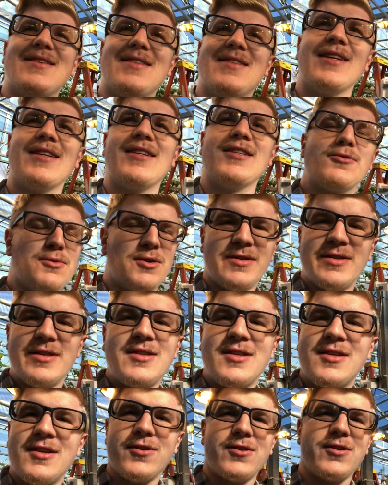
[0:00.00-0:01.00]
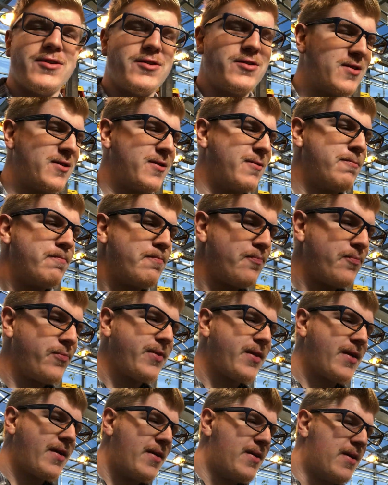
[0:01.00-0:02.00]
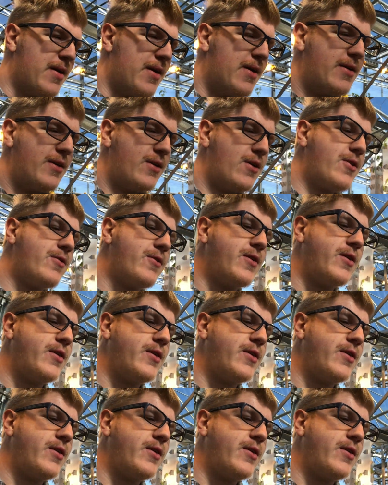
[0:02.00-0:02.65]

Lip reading: on these ones, so there's no